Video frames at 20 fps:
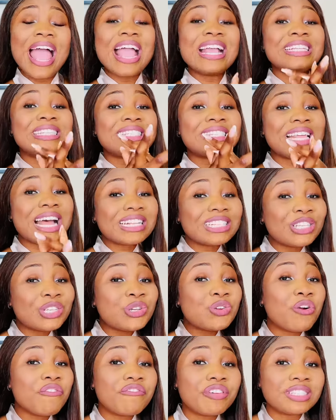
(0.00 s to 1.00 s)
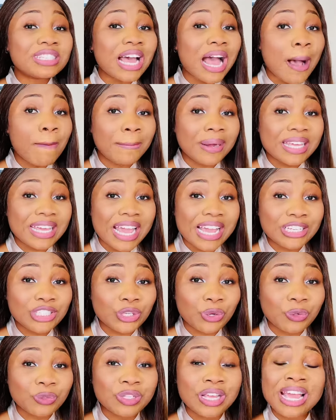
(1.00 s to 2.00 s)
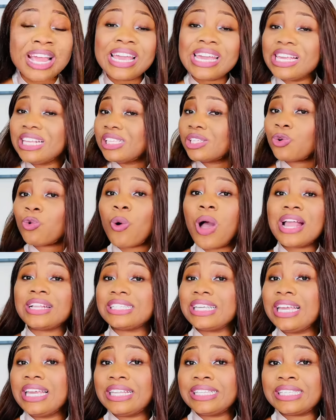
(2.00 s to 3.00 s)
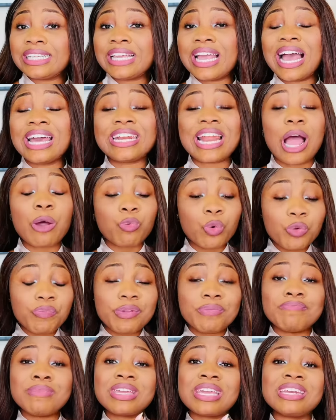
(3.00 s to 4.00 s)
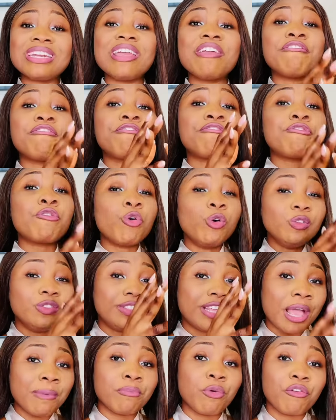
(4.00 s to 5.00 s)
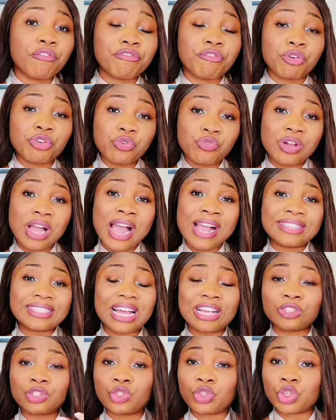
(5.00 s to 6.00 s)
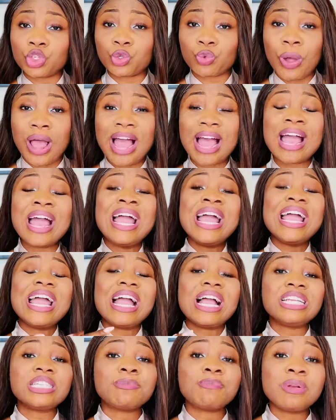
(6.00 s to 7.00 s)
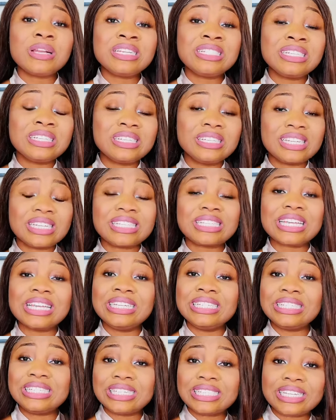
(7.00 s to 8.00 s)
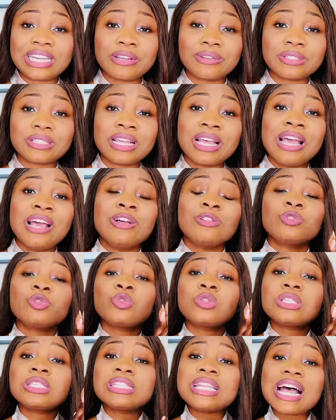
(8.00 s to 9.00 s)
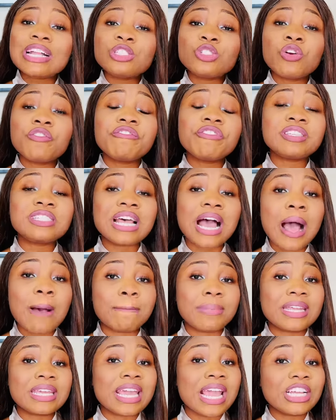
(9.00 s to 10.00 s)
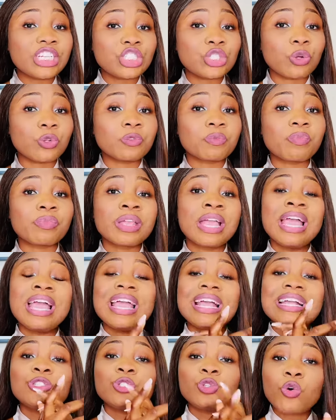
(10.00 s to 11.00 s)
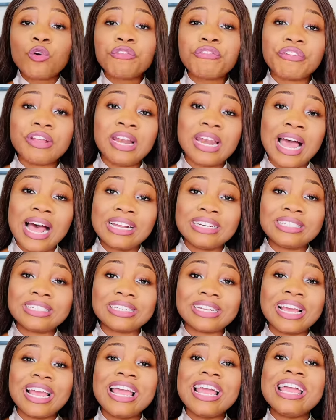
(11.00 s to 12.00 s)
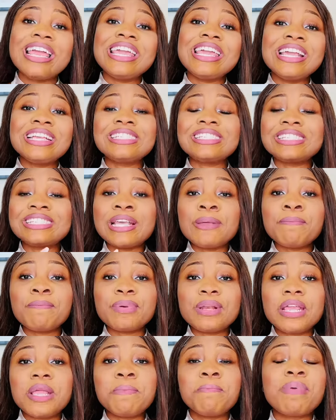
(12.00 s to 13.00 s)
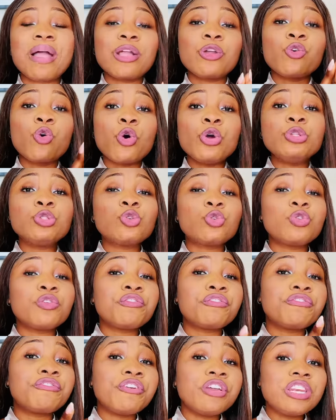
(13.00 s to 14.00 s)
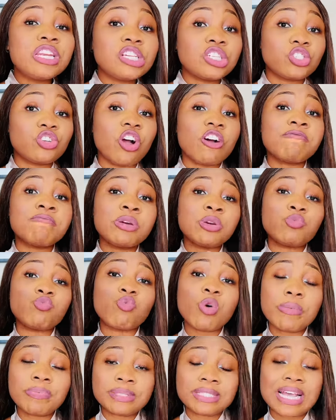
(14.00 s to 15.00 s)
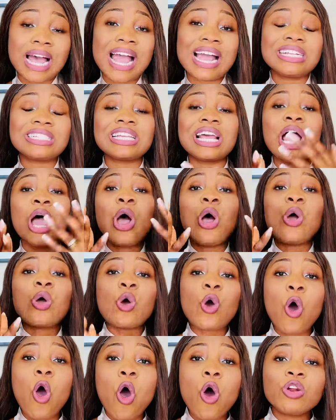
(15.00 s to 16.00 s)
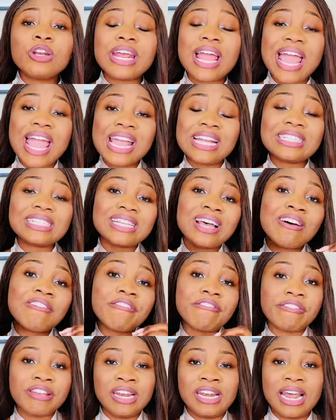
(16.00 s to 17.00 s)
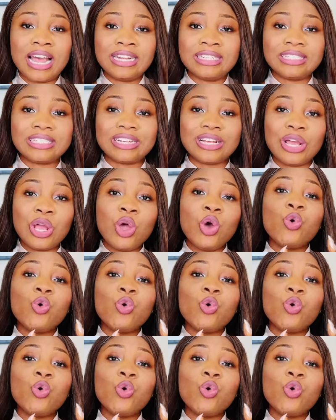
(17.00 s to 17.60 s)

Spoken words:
And starting your visa application is quite easy, and I would be making a full demo for you guys as usual, explaining this in details. To start your visa application to Finland is simply by going to the Finnish government website called Enter Finland.